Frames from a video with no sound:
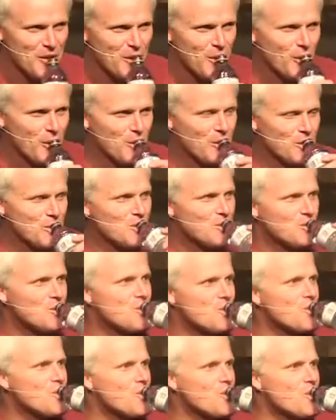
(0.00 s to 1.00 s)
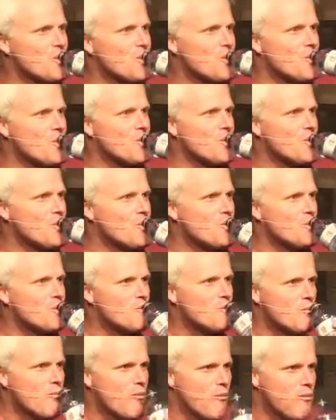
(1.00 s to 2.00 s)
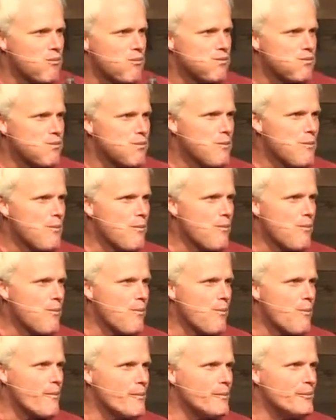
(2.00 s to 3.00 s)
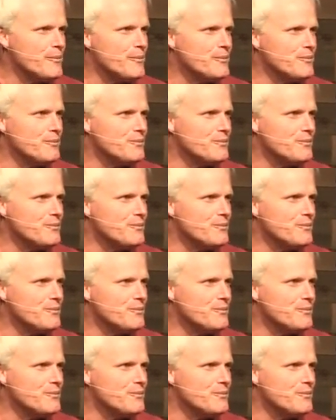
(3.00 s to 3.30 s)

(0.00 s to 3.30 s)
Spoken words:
(no one is talking)